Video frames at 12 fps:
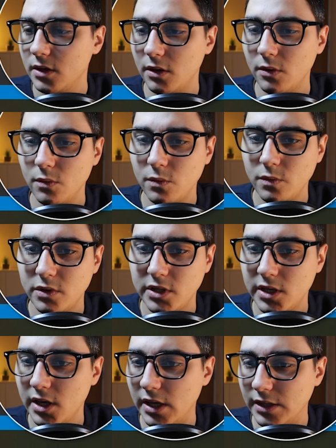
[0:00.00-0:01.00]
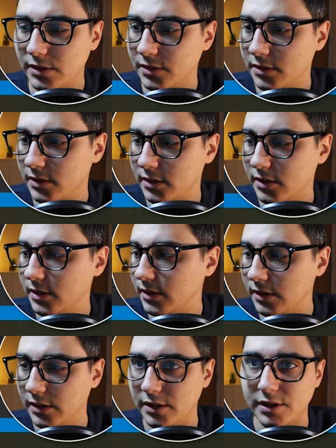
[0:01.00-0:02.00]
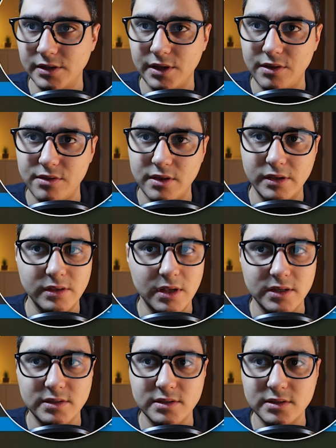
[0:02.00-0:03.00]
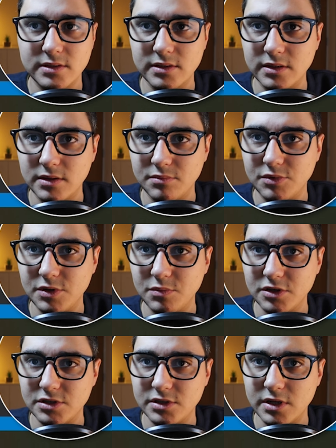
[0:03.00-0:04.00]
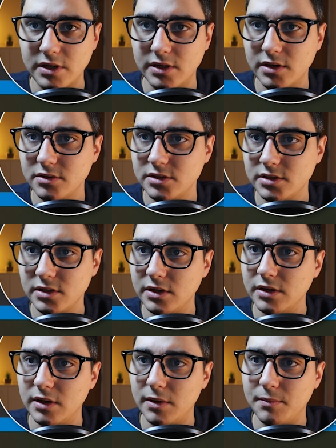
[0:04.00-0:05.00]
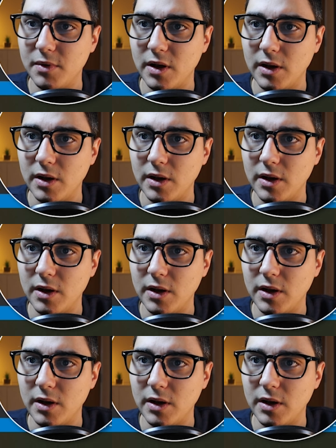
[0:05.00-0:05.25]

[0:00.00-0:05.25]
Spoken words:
Okay. And I think that's pretty much done. I'm just gonna